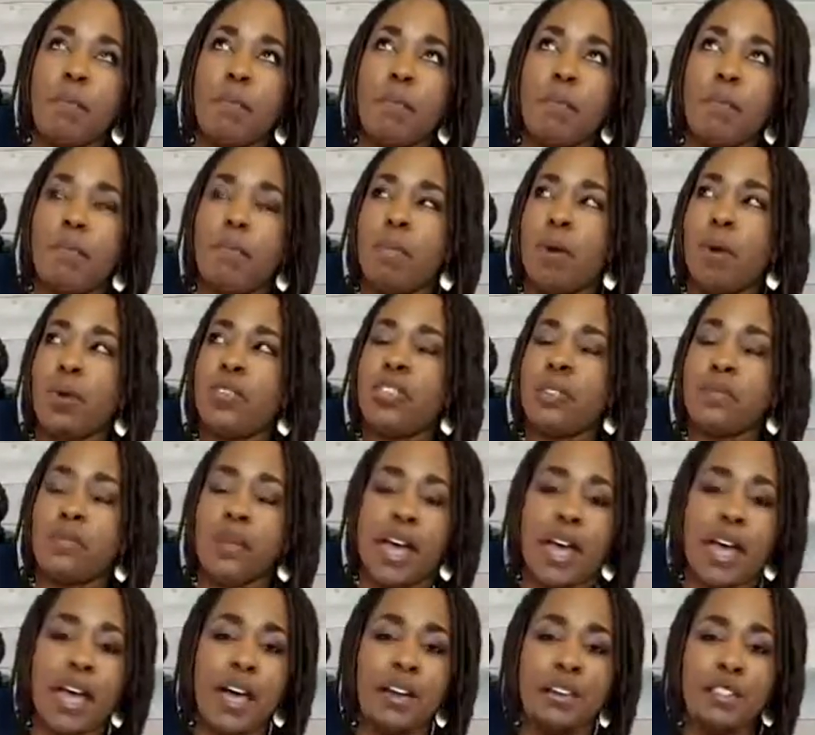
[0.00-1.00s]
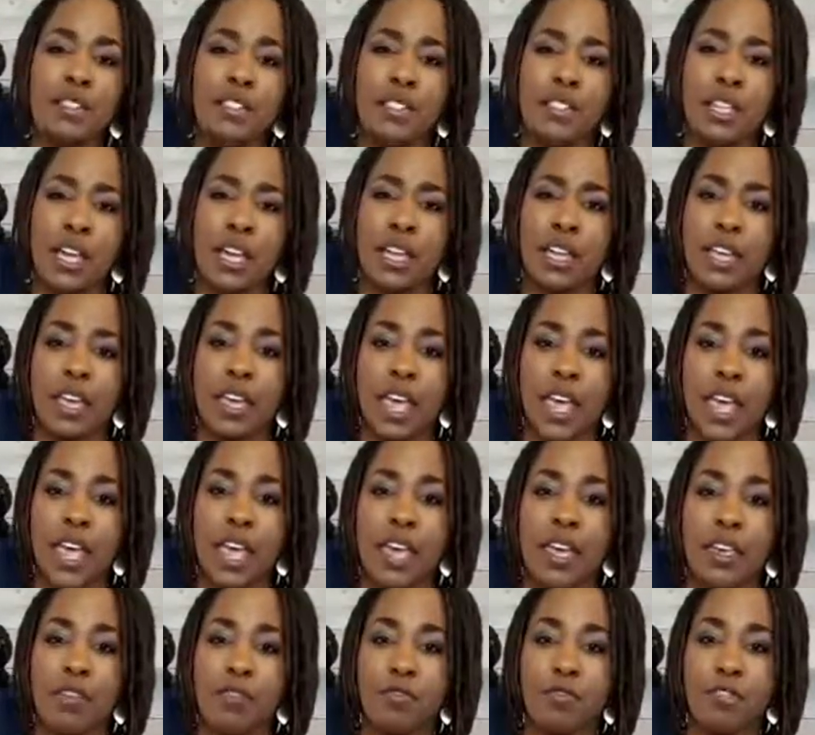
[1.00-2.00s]
Most of my house is like a
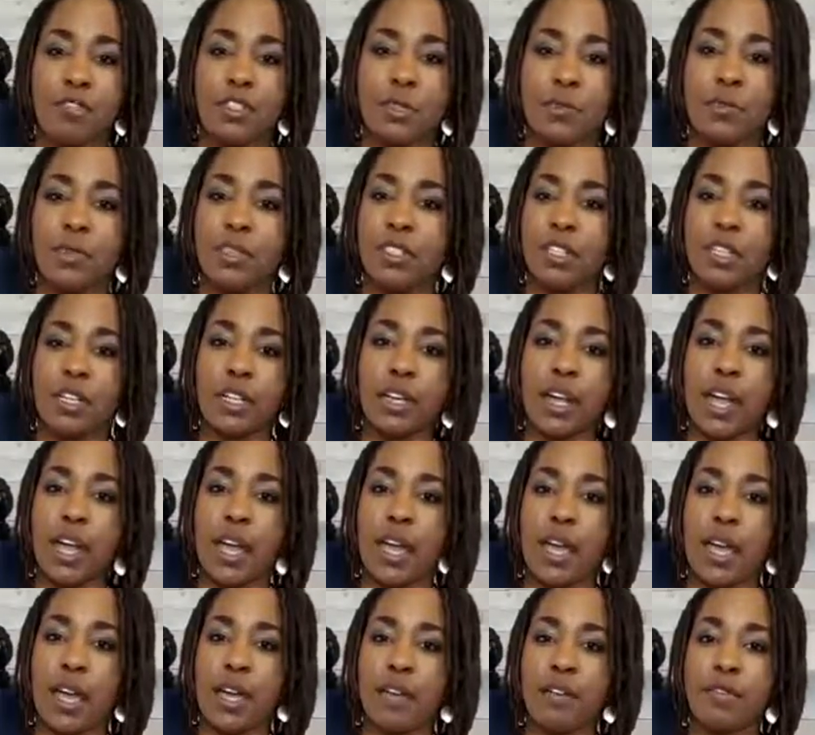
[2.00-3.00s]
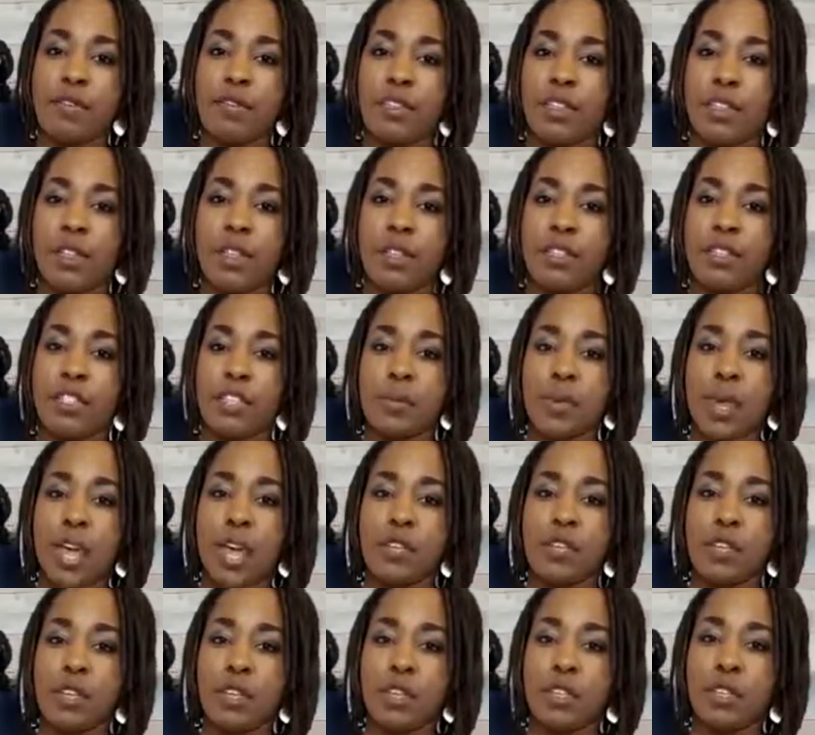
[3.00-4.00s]
cave for some reason. The only time I
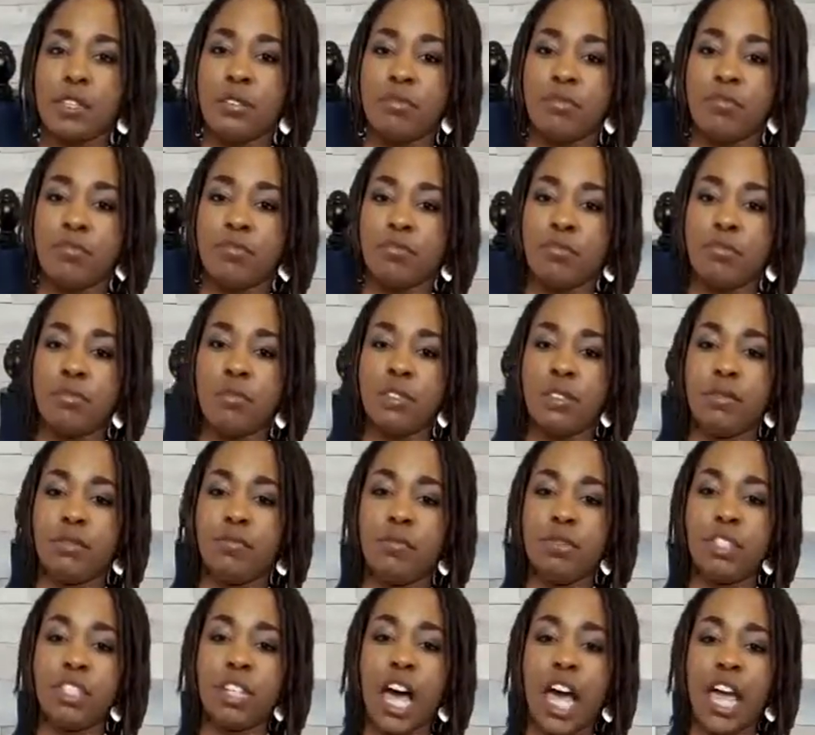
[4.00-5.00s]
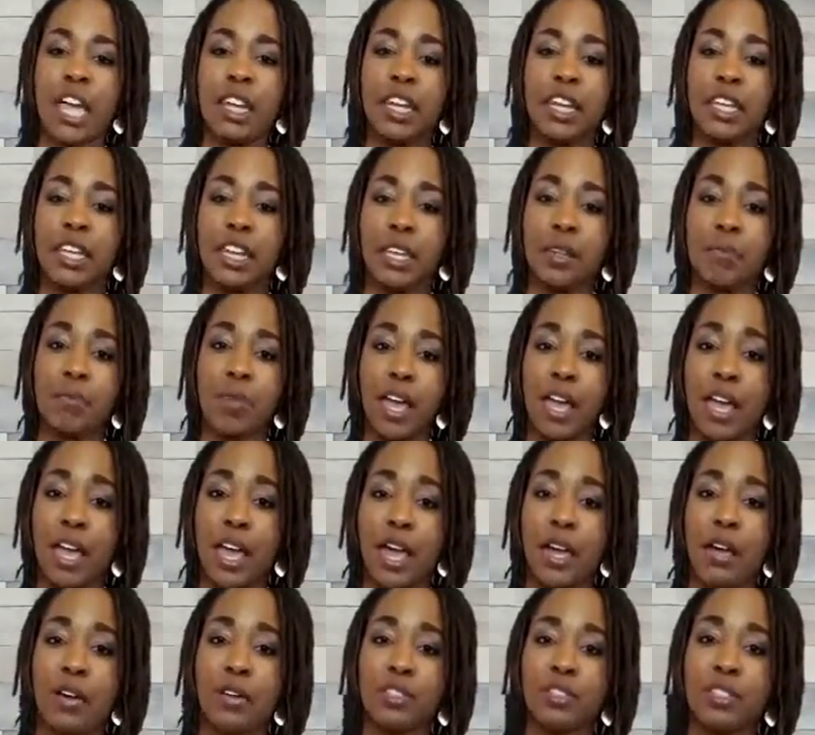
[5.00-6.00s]
have good lighting in my
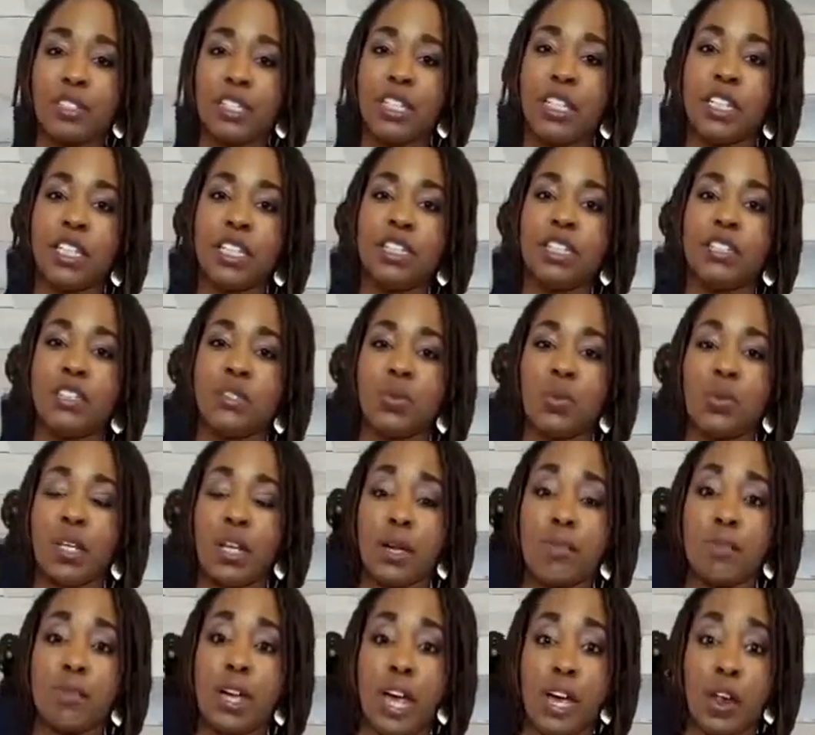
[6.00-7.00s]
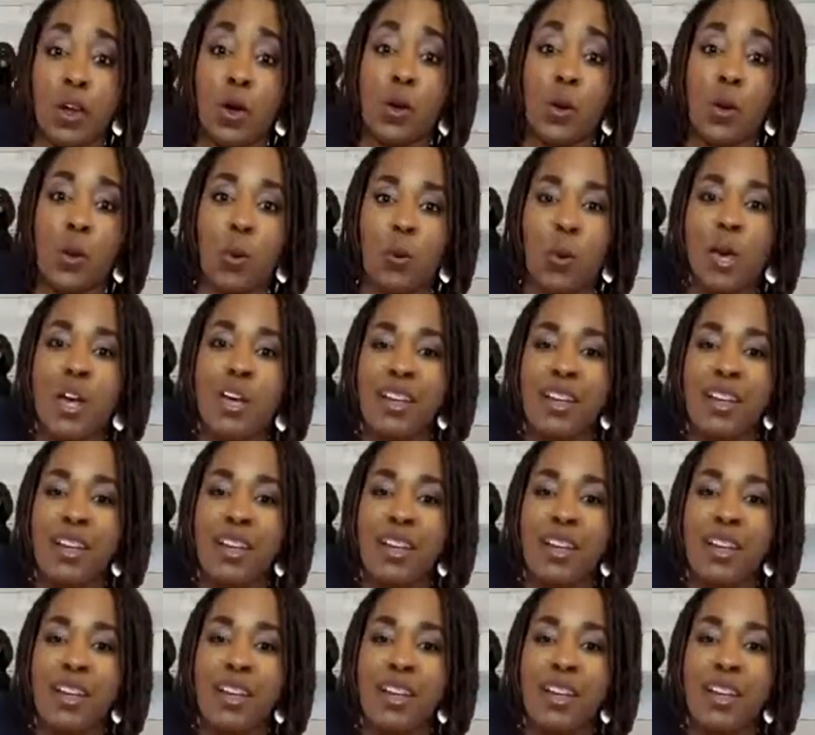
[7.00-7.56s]
house is when I'm not home.